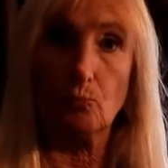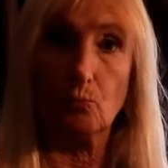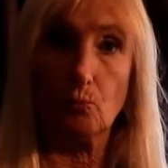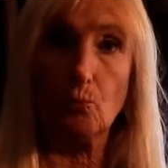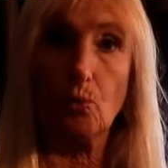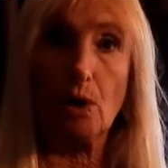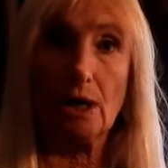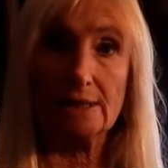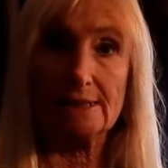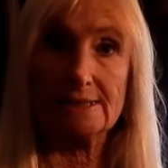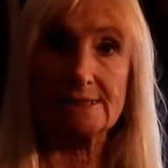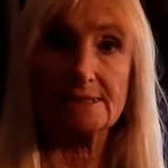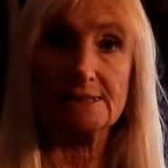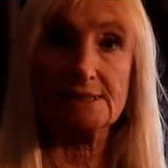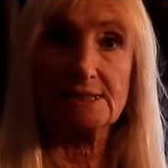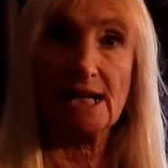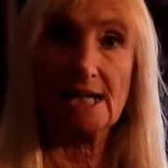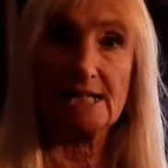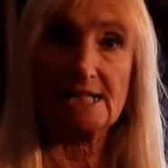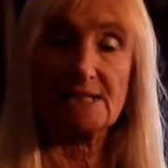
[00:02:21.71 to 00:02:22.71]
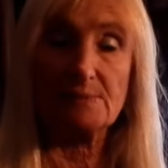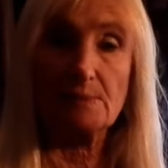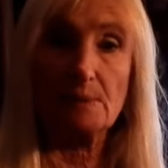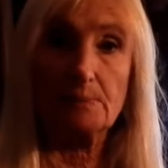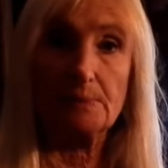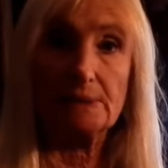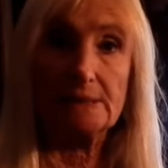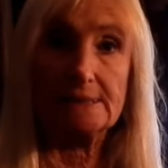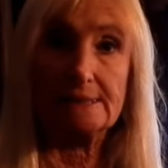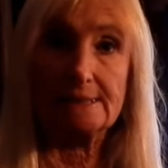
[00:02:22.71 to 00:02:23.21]
while it's attached to my
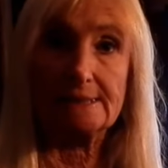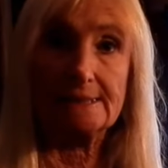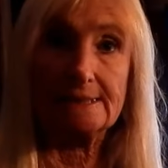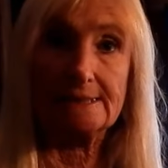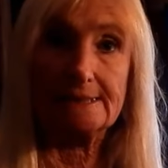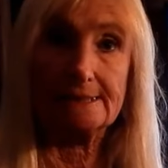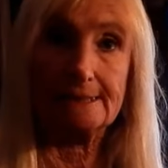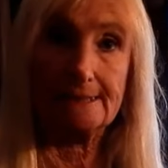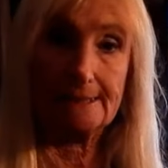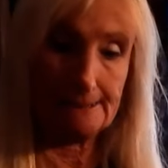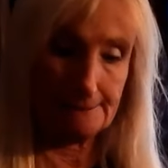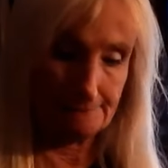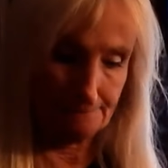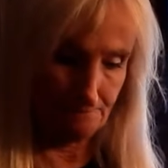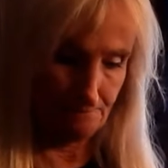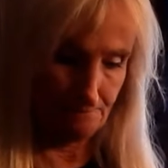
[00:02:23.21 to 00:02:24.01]
BCD.